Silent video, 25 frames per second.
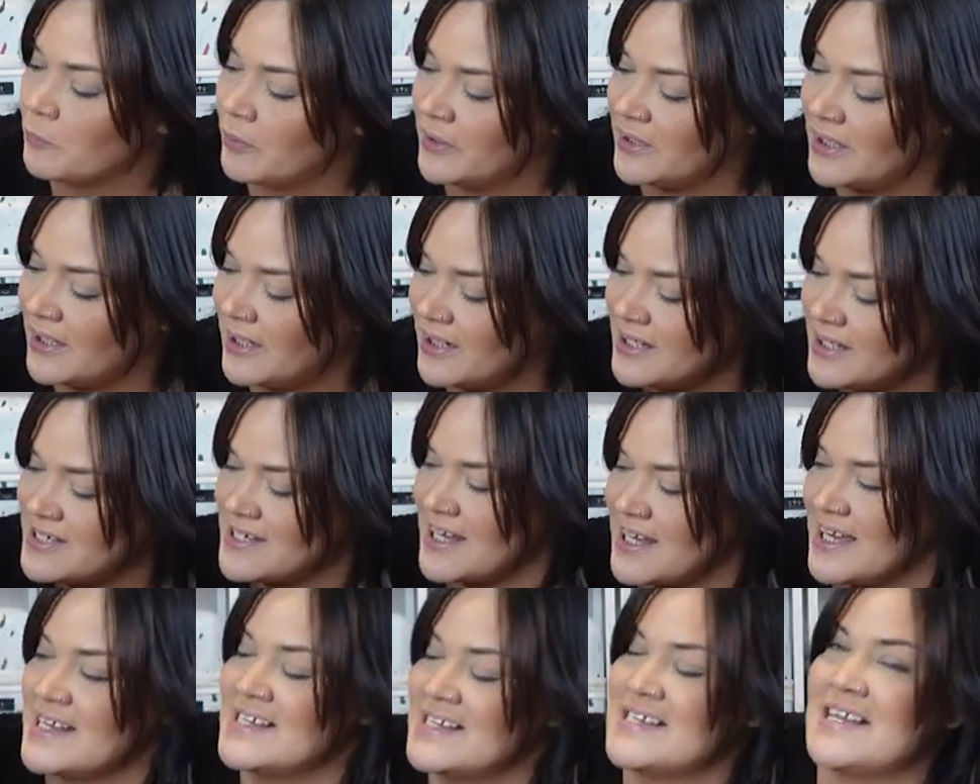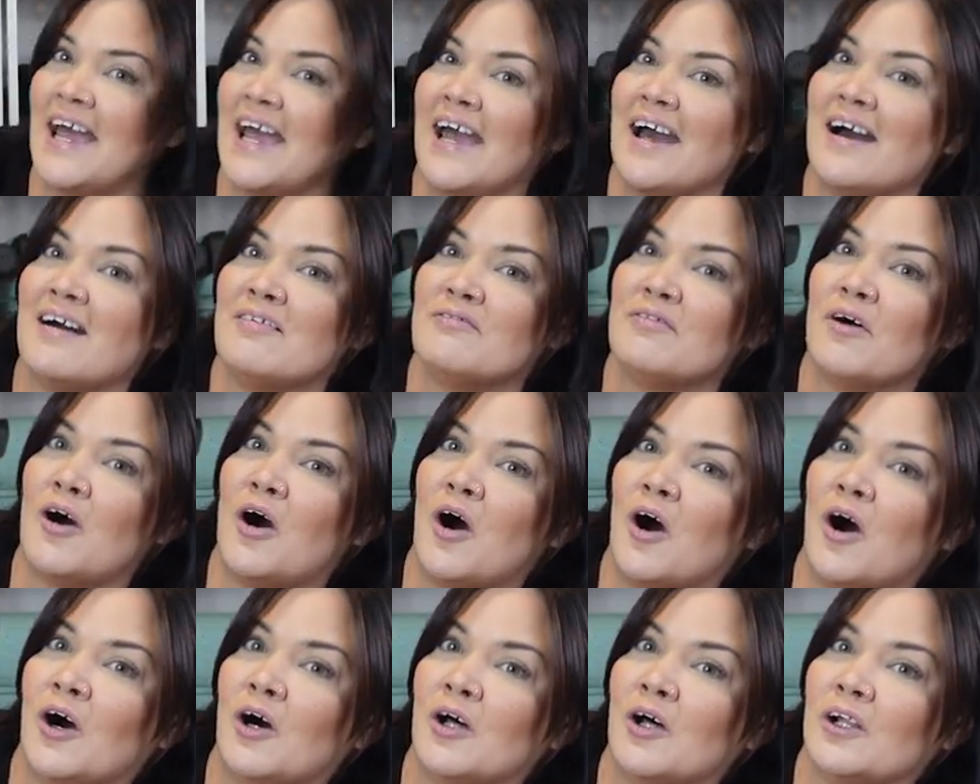but then it does have
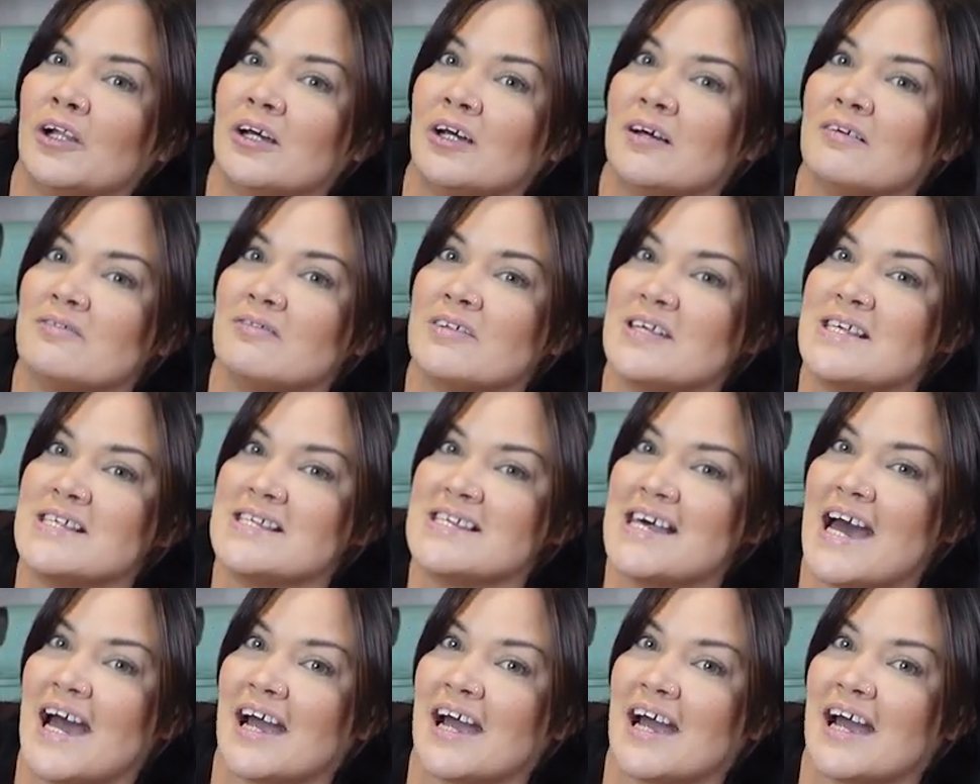all of this